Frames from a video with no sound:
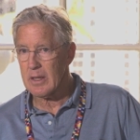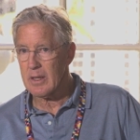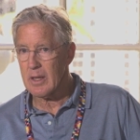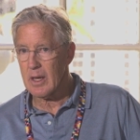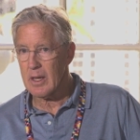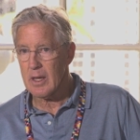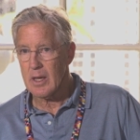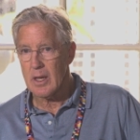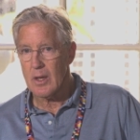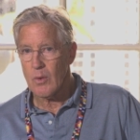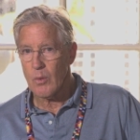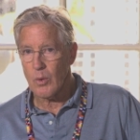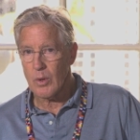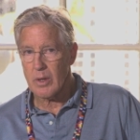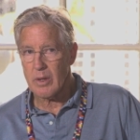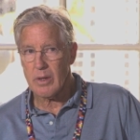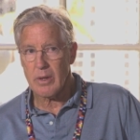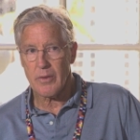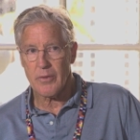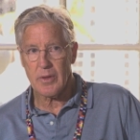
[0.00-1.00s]
And
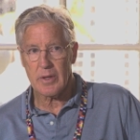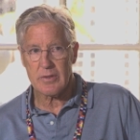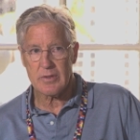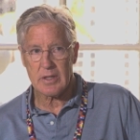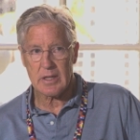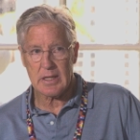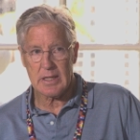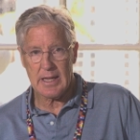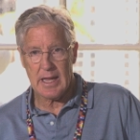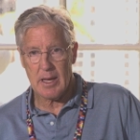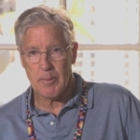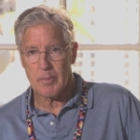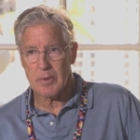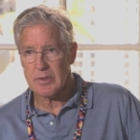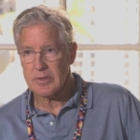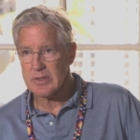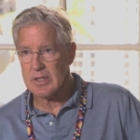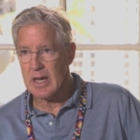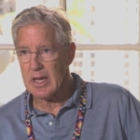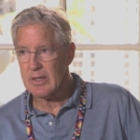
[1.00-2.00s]
one of the things that can happen
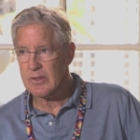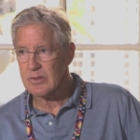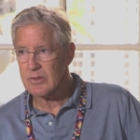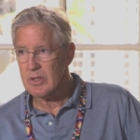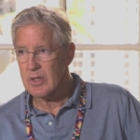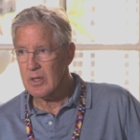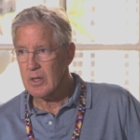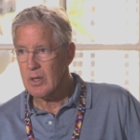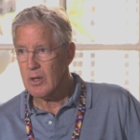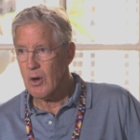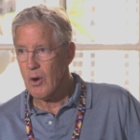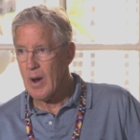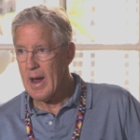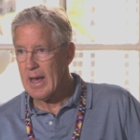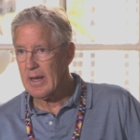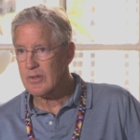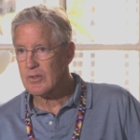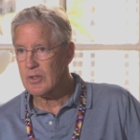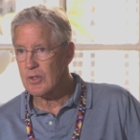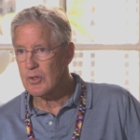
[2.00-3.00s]
is guys are
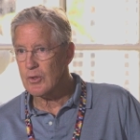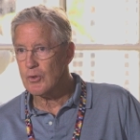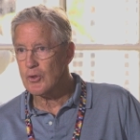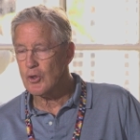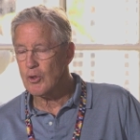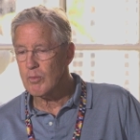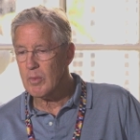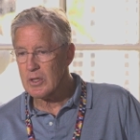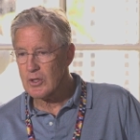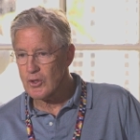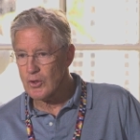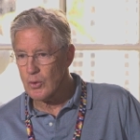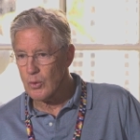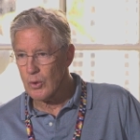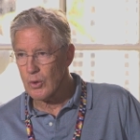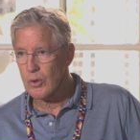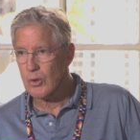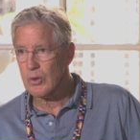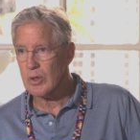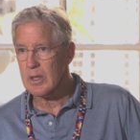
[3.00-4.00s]
asked to do too much
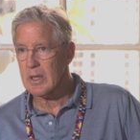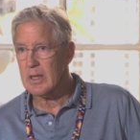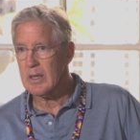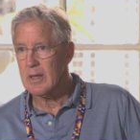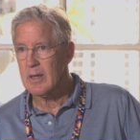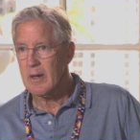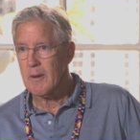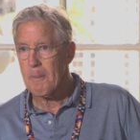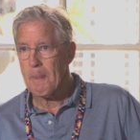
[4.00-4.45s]
too early,